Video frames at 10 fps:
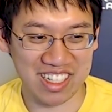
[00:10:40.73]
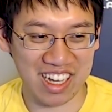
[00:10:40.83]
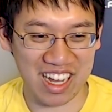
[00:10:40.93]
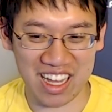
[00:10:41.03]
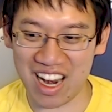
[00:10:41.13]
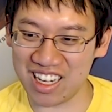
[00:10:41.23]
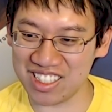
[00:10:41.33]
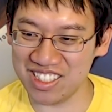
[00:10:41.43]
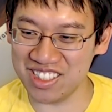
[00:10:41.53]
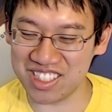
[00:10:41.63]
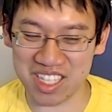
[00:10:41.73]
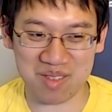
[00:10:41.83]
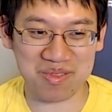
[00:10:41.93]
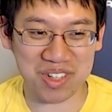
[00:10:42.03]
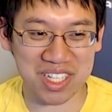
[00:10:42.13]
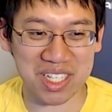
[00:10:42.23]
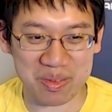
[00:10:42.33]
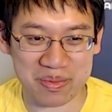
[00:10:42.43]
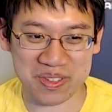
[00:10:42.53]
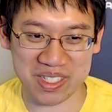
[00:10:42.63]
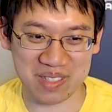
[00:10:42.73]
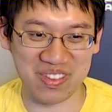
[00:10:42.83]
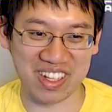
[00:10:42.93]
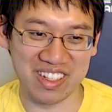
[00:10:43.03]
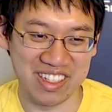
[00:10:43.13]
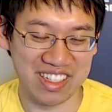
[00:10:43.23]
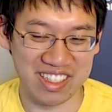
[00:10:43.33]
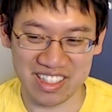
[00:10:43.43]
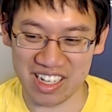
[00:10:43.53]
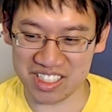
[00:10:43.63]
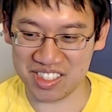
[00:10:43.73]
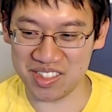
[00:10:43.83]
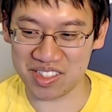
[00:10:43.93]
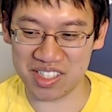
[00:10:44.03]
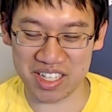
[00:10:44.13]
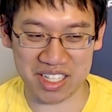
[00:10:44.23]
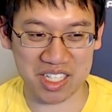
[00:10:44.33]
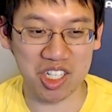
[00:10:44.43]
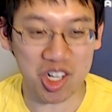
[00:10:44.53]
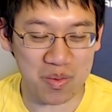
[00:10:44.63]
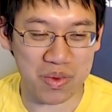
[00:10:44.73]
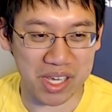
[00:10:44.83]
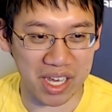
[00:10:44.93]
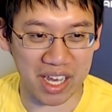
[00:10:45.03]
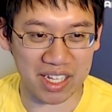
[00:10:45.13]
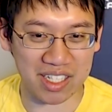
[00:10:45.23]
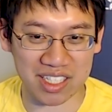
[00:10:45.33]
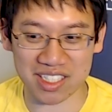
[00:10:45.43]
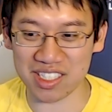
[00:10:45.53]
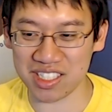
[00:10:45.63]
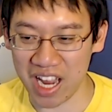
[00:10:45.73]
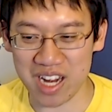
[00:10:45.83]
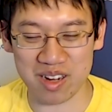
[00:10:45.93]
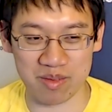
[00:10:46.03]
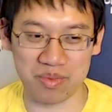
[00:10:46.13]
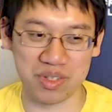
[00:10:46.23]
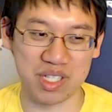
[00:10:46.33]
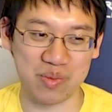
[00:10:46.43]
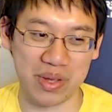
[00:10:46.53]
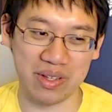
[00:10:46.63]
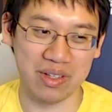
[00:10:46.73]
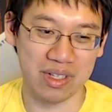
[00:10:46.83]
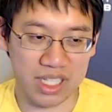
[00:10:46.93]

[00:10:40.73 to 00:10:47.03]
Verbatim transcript: Uh, that actually looks like a pretty good priest spell. Actually looks like it could be a insane priest spell.